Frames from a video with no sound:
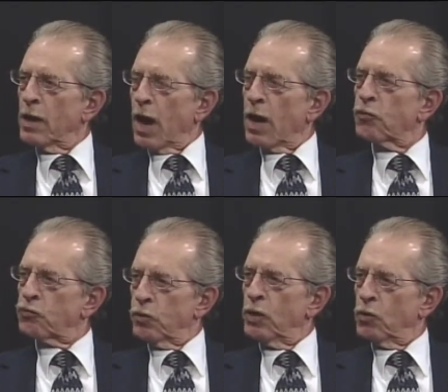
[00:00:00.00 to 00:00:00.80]
on a
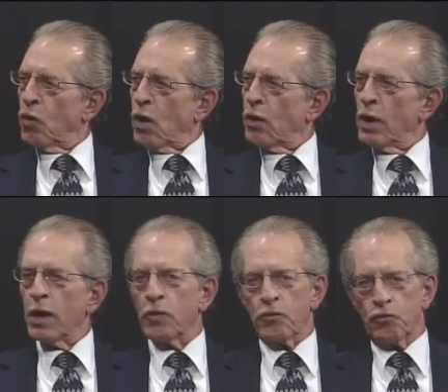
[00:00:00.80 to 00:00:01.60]
street corner in
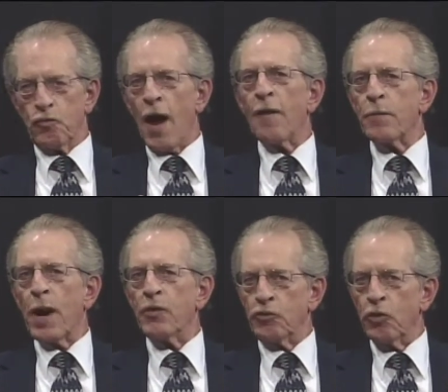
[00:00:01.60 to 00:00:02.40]
a
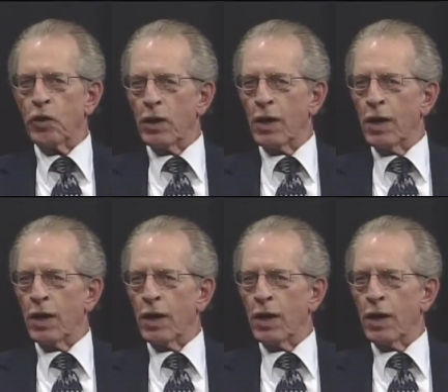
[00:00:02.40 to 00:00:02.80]
drive-by shooting,